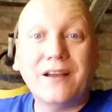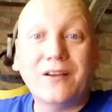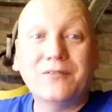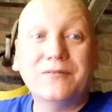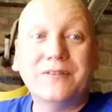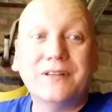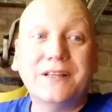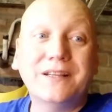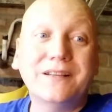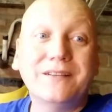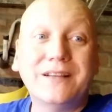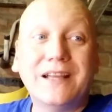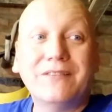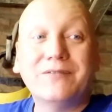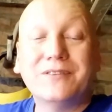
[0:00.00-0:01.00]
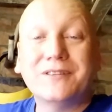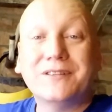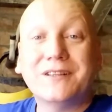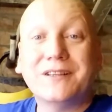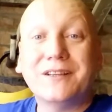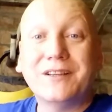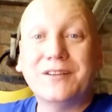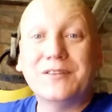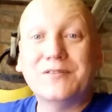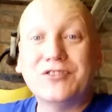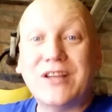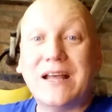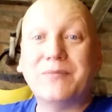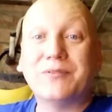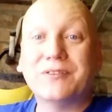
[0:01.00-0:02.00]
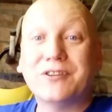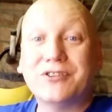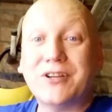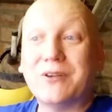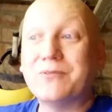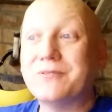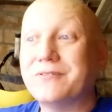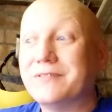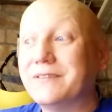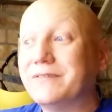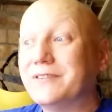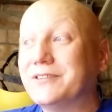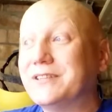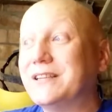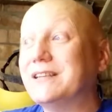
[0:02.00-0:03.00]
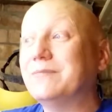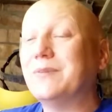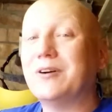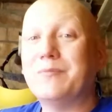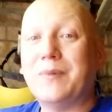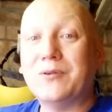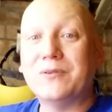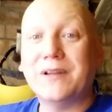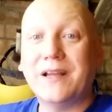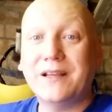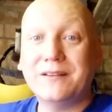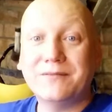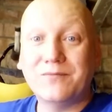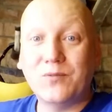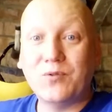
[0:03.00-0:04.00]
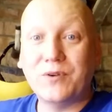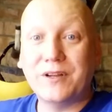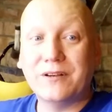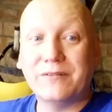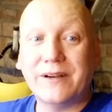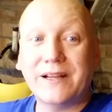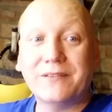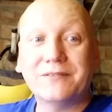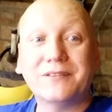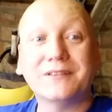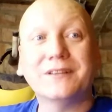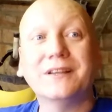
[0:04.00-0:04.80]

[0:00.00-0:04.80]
Hopefully, give us a tap on the shoulder if you see my bald head walking around.